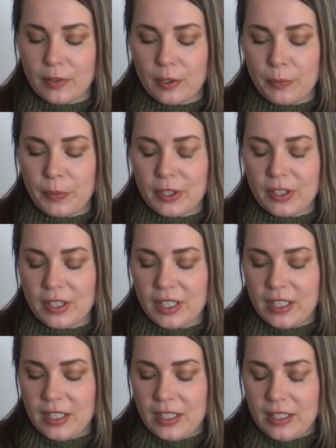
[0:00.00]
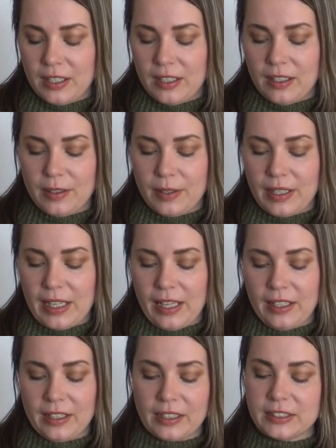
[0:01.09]
copper,
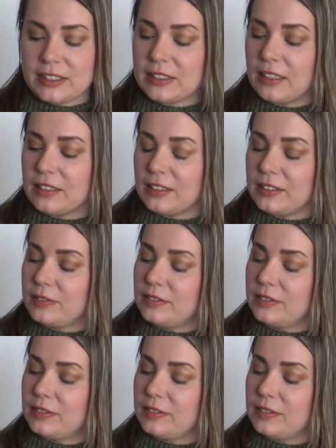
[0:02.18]
and it's not